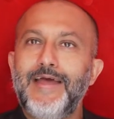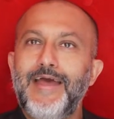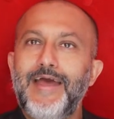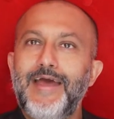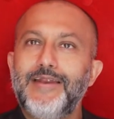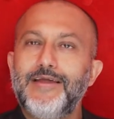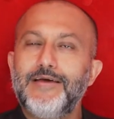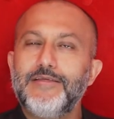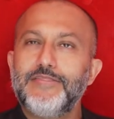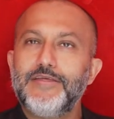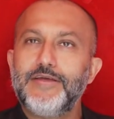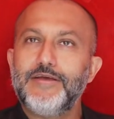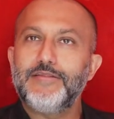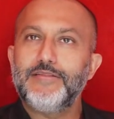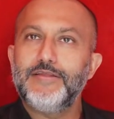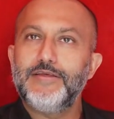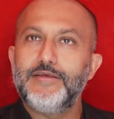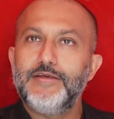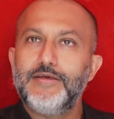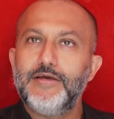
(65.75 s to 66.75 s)
And I
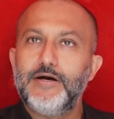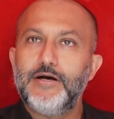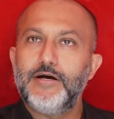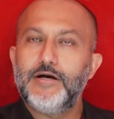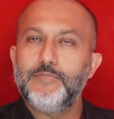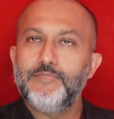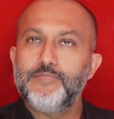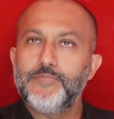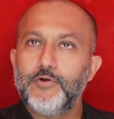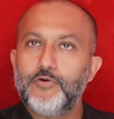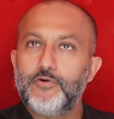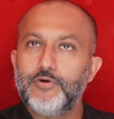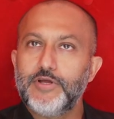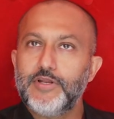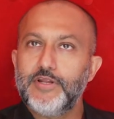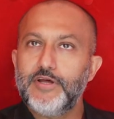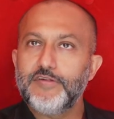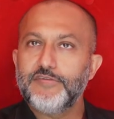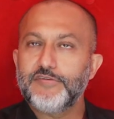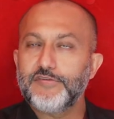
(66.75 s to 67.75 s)
think the
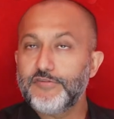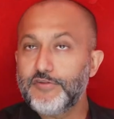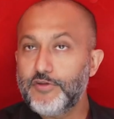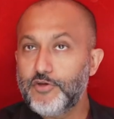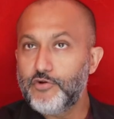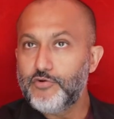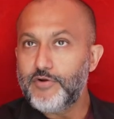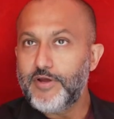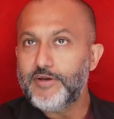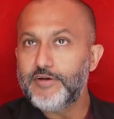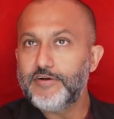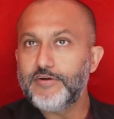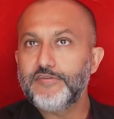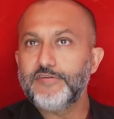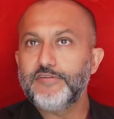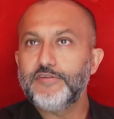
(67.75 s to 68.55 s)
organizers, the curators,